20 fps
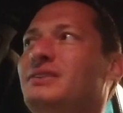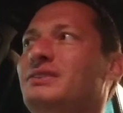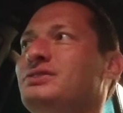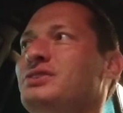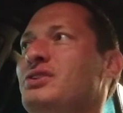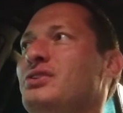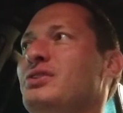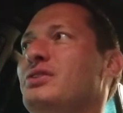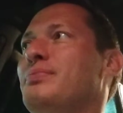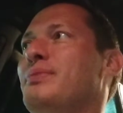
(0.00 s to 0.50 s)

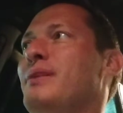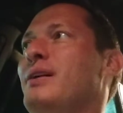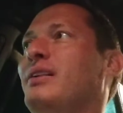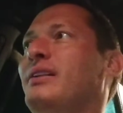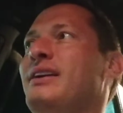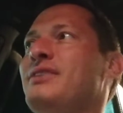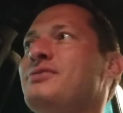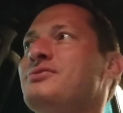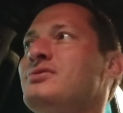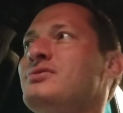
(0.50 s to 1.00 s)
So
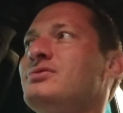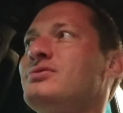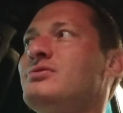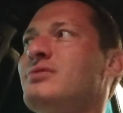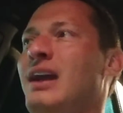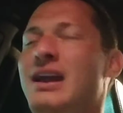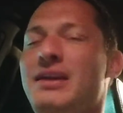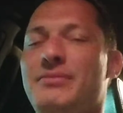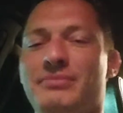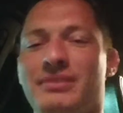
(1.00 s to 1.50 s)
polyester is
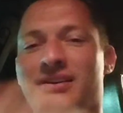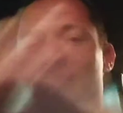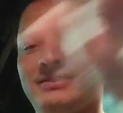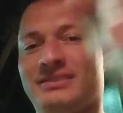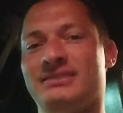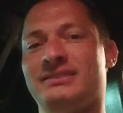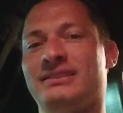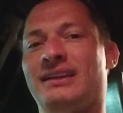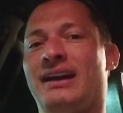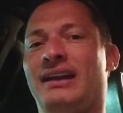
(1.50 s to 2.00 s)
great
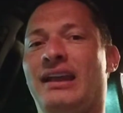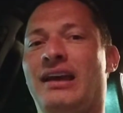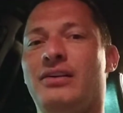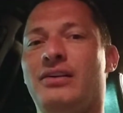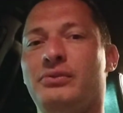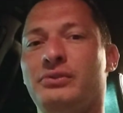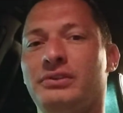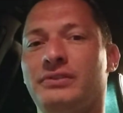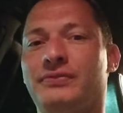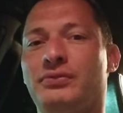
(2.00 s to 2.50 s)
because it's got
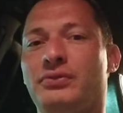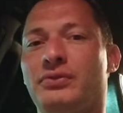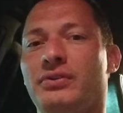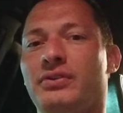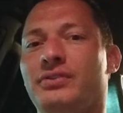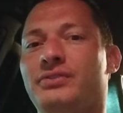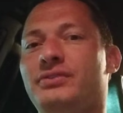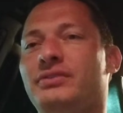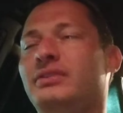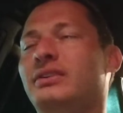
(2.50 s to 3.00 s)
outward
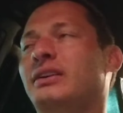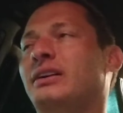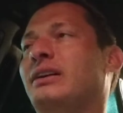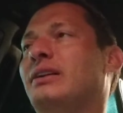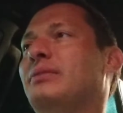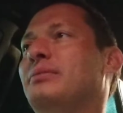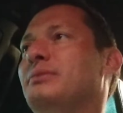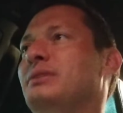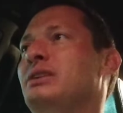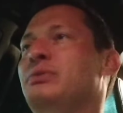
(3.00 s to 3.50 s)
force.
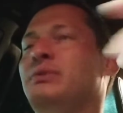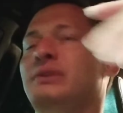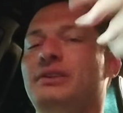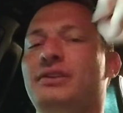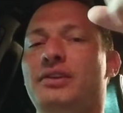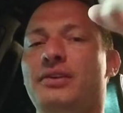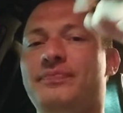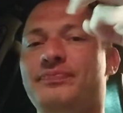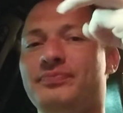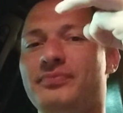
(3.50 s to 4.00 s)
You
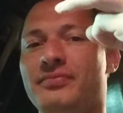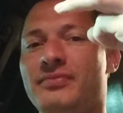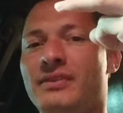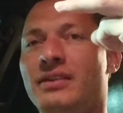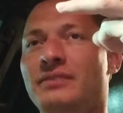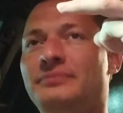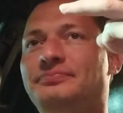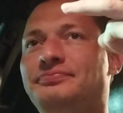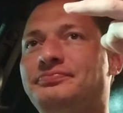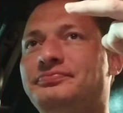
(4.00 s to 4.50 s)
want
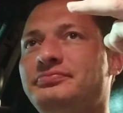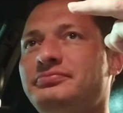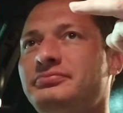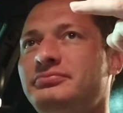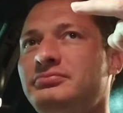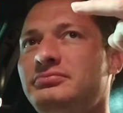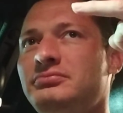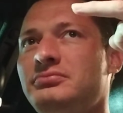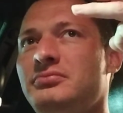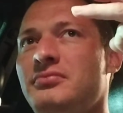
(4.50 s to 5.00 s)

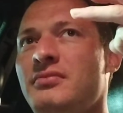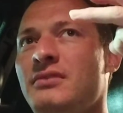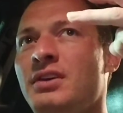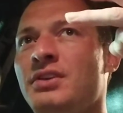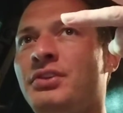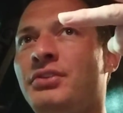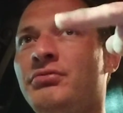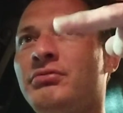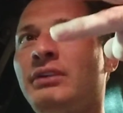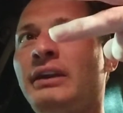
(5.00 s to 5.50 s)

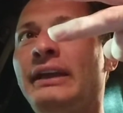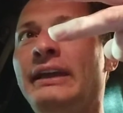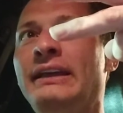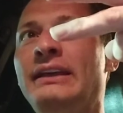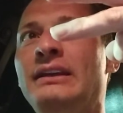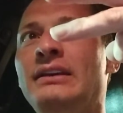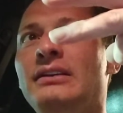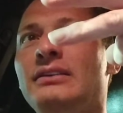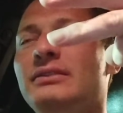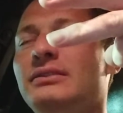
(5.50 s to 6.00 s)

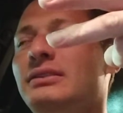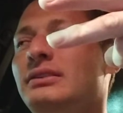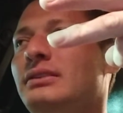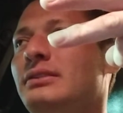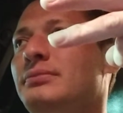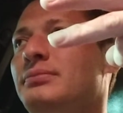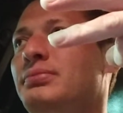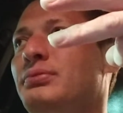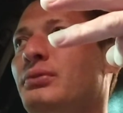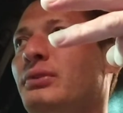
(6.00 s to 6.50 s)
3
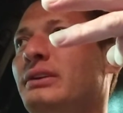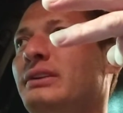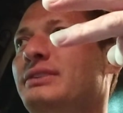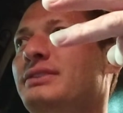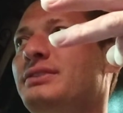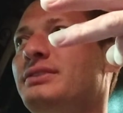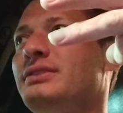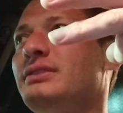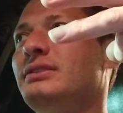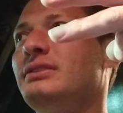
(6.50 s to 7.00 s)

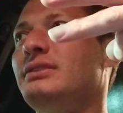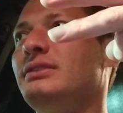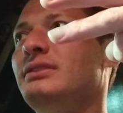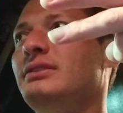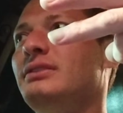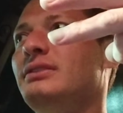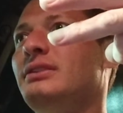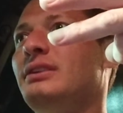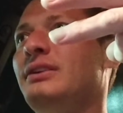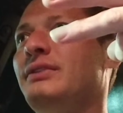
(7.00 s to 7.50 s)
points
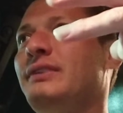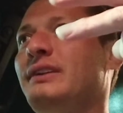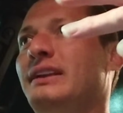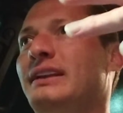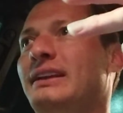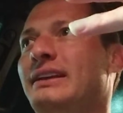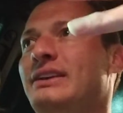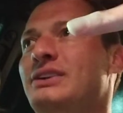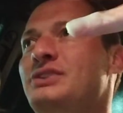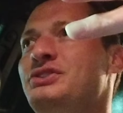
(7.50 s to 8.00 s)
of
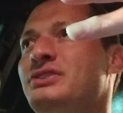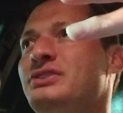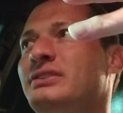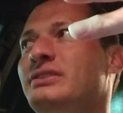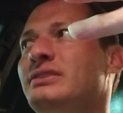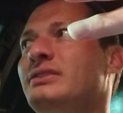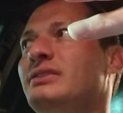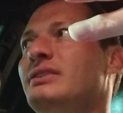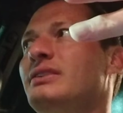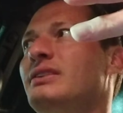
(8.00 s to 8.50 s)

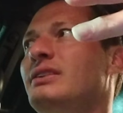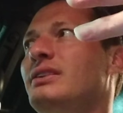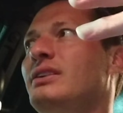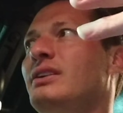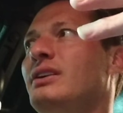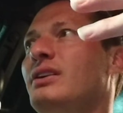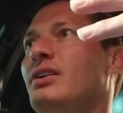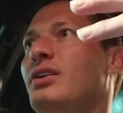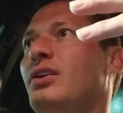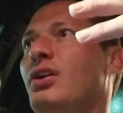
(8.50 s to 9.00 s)
adhesion
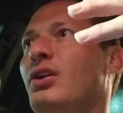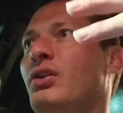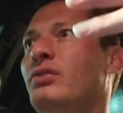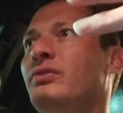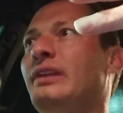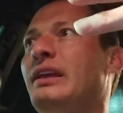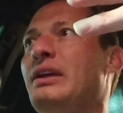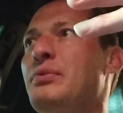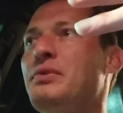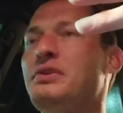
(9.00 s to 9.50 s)

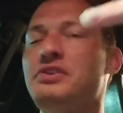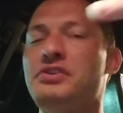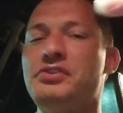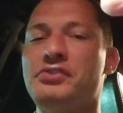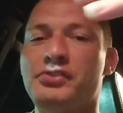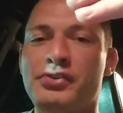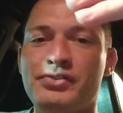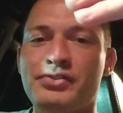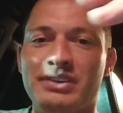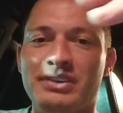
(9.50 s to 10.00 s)
only when
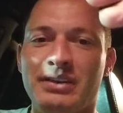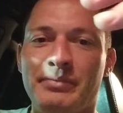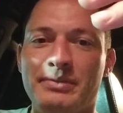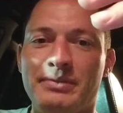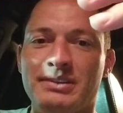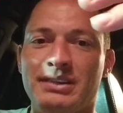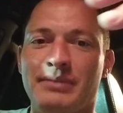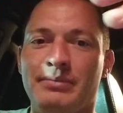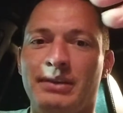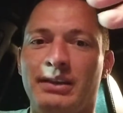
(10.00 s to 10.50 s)
you're using
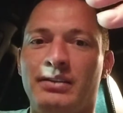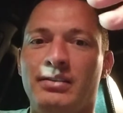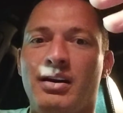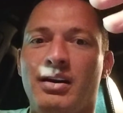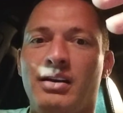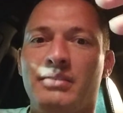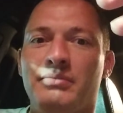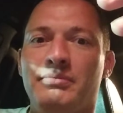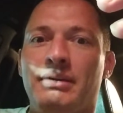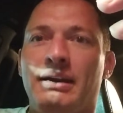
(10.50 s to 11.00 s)
something
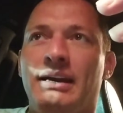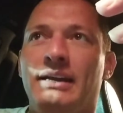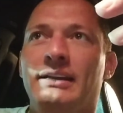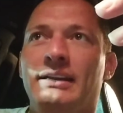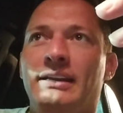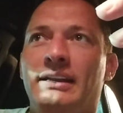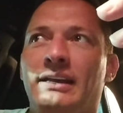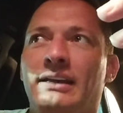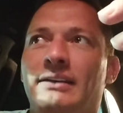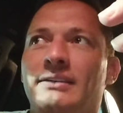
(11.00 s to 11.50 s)

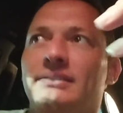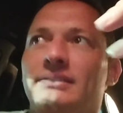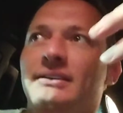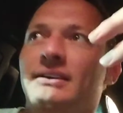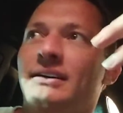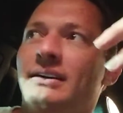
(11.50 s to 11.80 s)
non-binding.